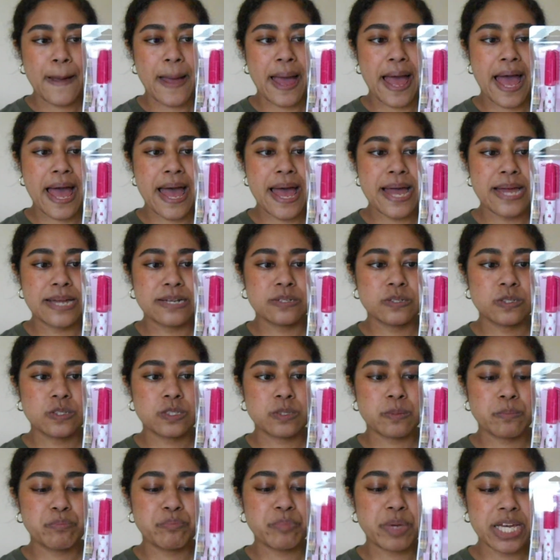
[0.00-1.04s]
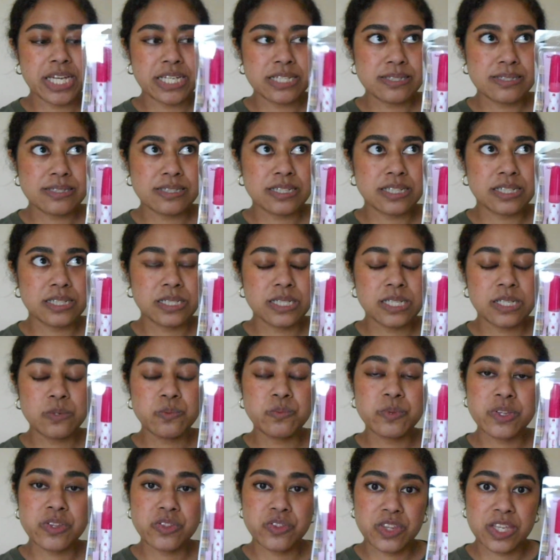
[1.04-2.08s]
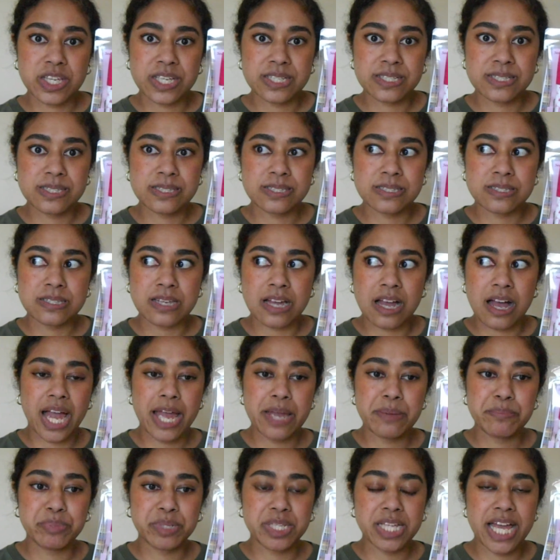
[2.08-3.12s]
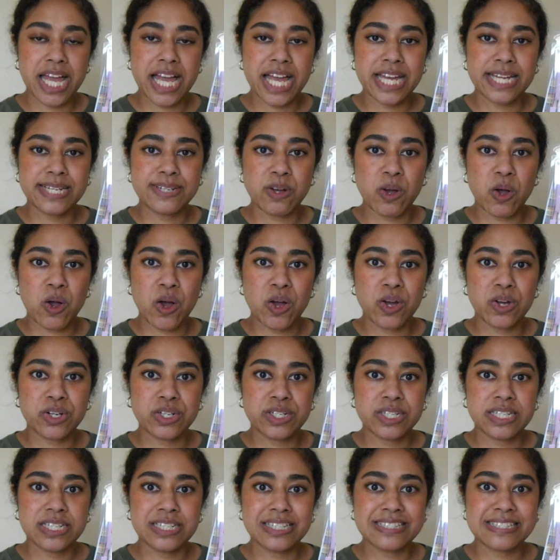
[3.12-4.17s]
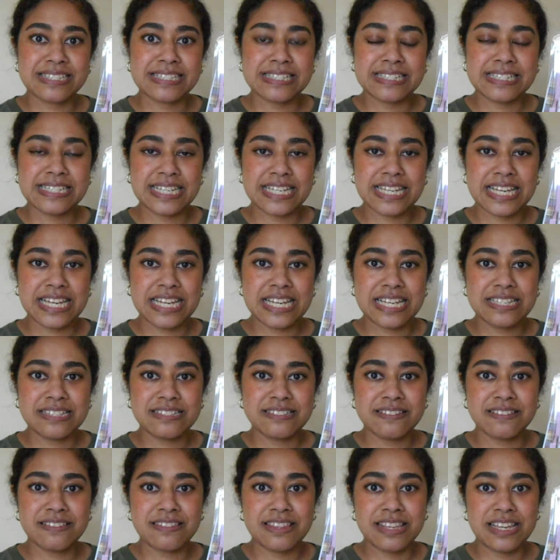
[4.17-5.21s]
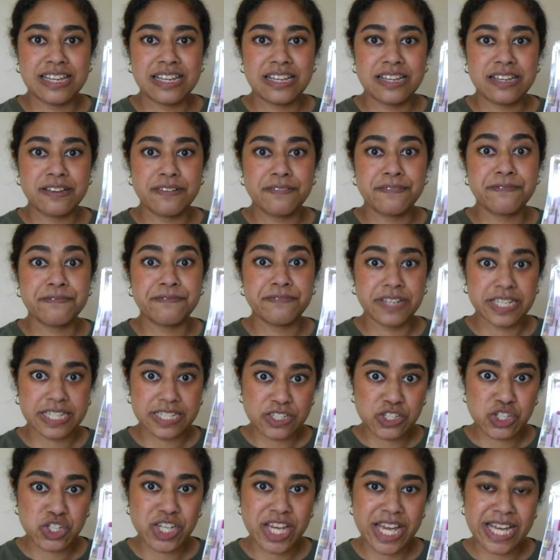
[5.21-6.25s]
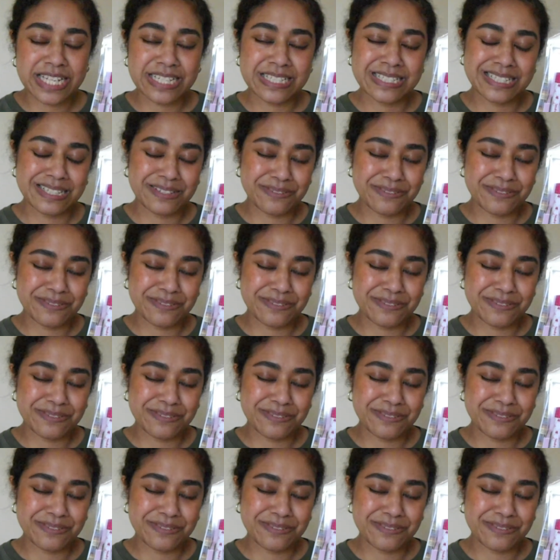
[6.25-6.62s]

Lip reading: And basically with this, I plan on sticking the finished hexie